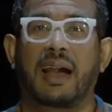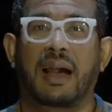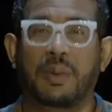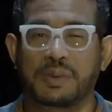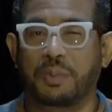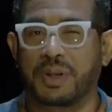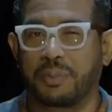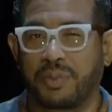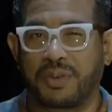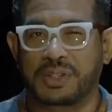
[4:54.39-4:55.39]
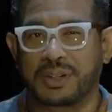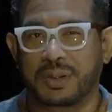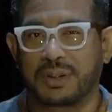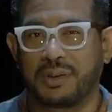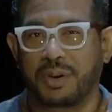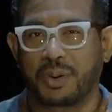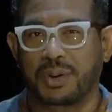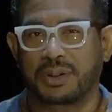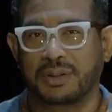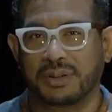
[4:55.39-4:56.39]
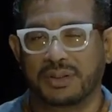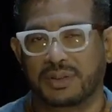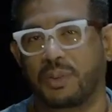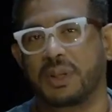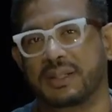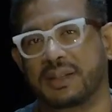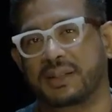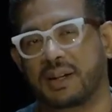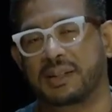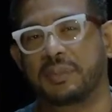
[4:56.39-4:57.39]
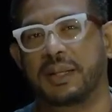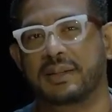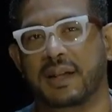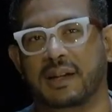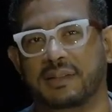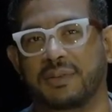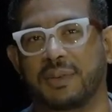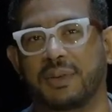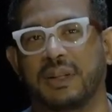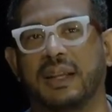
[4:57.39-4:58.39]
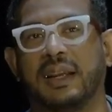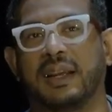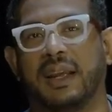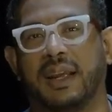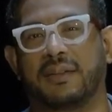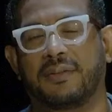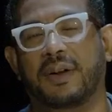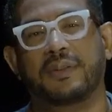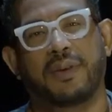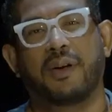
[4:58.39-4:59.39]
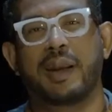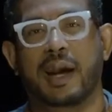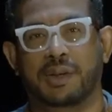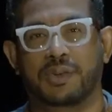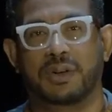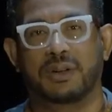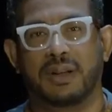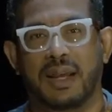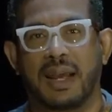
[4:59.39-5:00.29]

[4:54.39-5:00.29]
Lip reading: I was pretty proficient on the recorder. So once I started playing saxophone, it felt very natural.